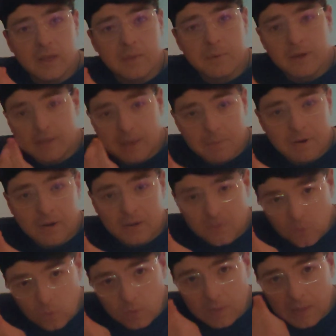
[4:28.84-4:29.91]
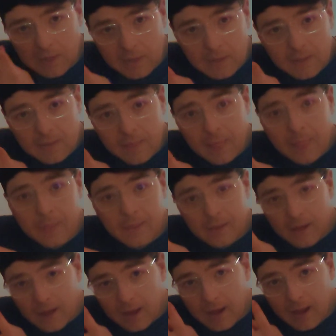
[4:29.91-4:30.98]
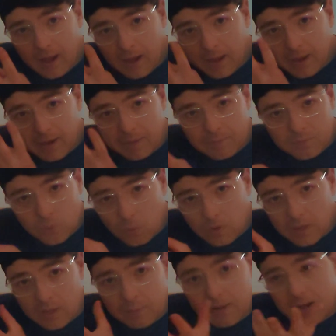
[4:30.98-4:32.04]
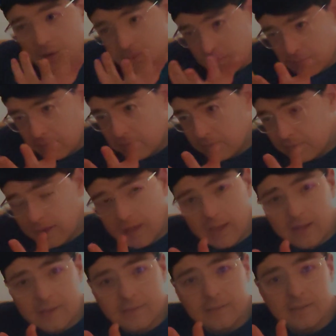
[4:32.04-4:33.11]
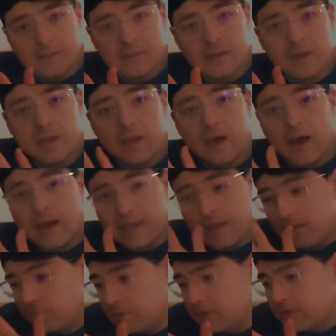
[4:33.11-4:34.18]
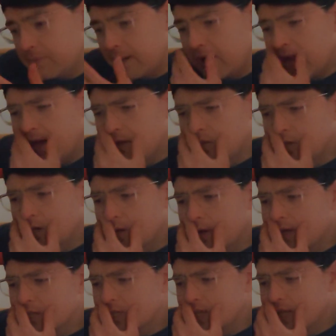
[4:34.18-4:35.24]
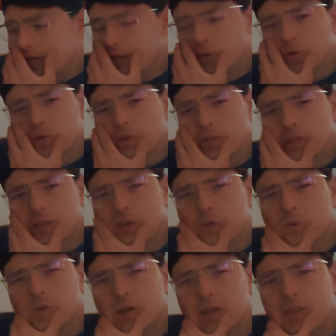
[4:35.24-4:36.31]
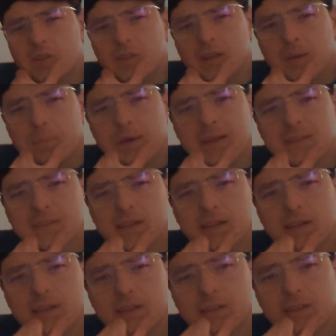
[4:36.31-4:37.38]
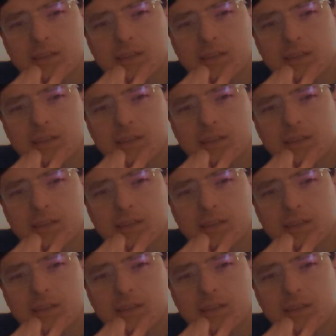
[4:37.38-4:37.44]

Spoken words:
only am I getting better at talking, I am talking about things, and again, when you say them out loud, you go, actually, or I could do that better.